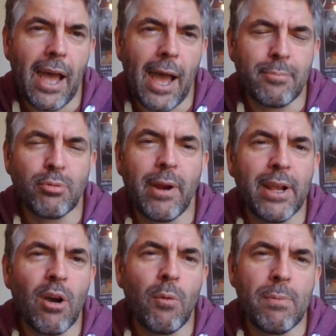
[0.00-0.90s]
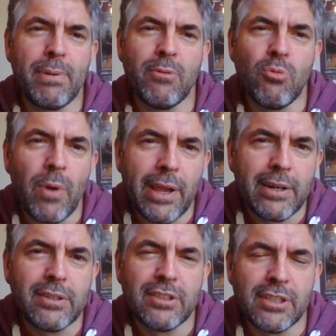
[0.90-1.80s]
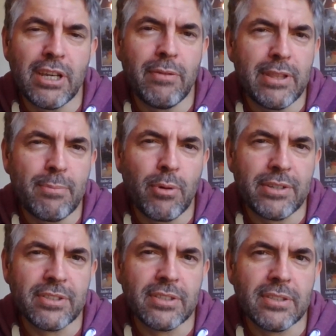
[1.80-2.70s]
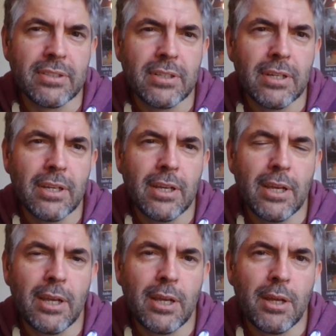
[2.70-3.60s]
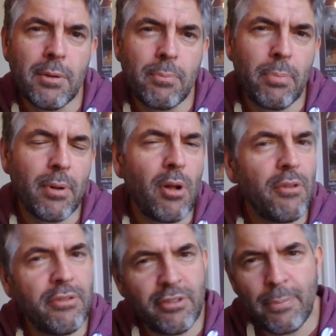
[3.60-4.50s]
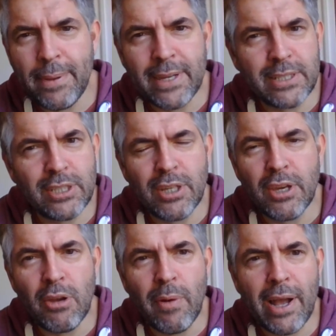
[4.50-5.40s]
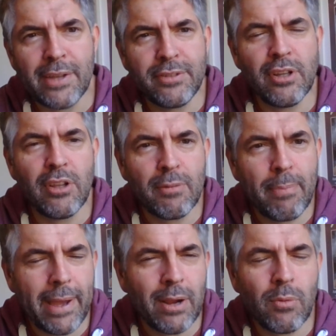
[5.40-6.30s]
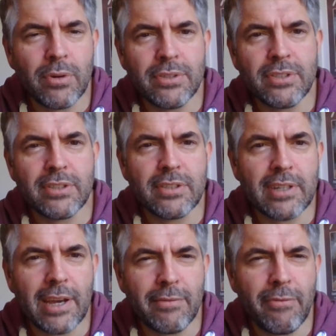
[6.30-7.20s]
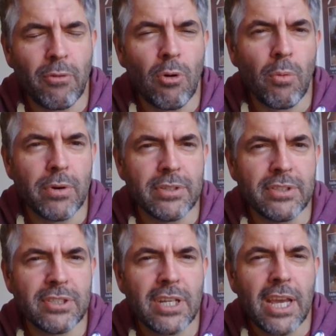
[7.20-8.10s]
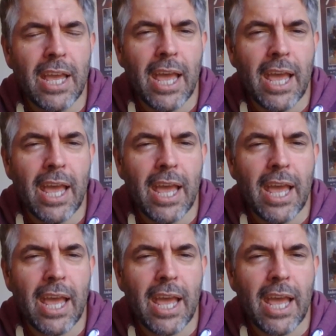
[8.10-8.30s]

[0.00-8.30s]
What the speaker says: I pray God would be real to you in the present, but also speaking to you as you look backwards and forwards,